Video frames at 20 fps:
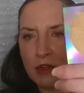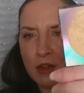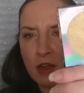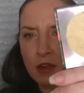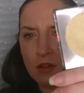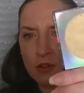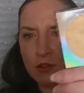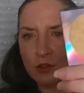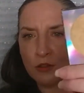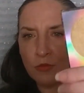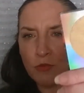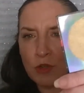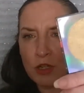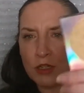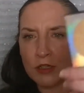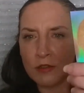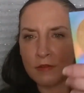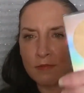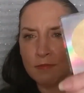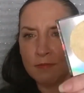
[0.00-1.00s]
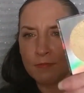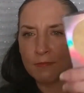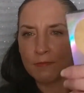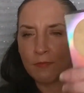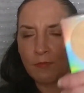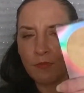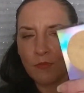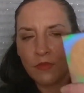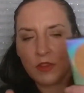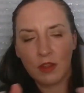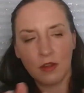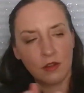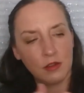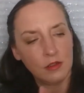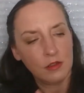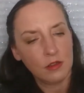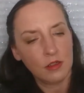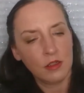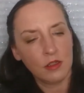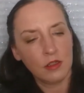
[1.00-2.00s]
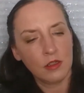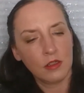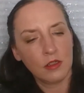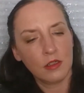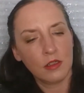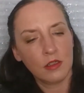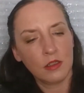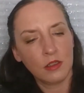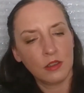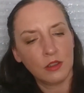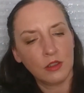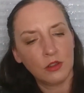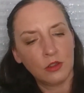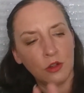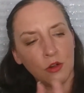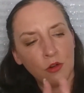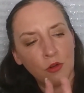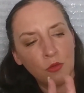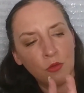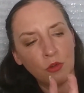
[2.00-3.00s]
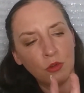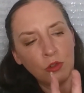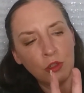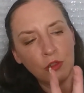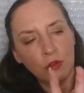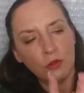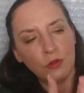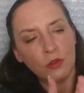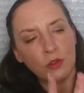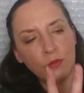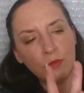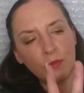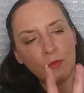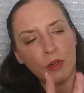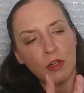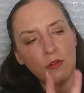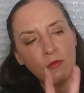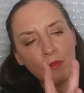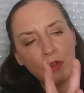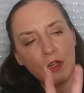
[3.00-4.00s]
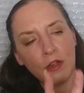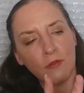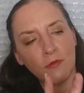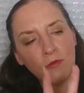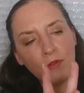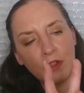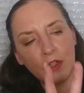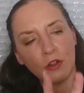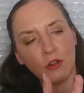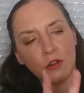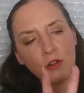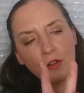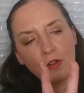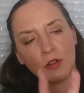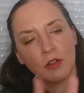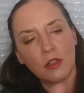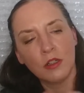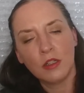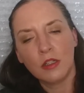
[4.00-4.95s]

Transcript: colored one. So we'll use my ring finger.